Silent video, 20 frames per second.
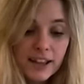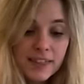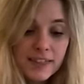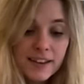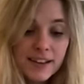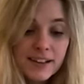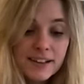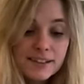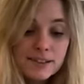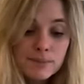
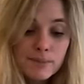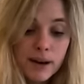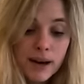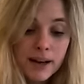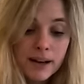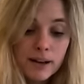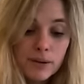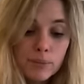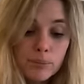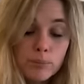think it's
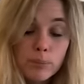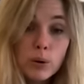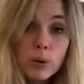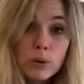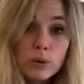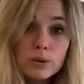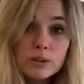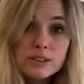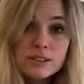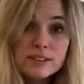my
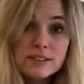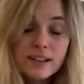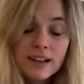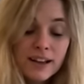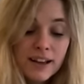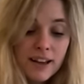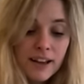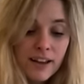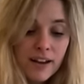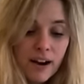boots,
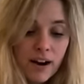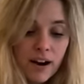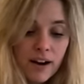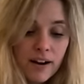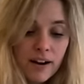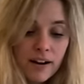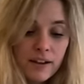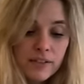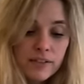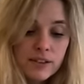
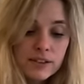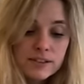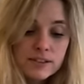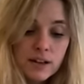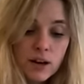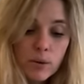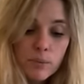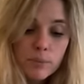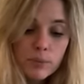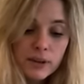uh, this
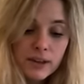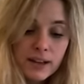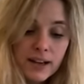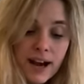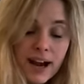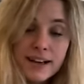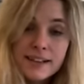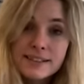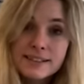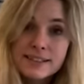company
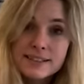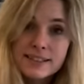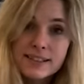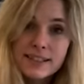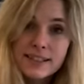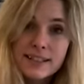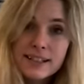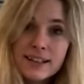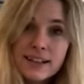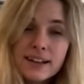High
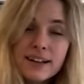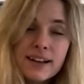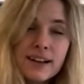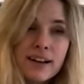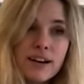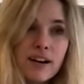C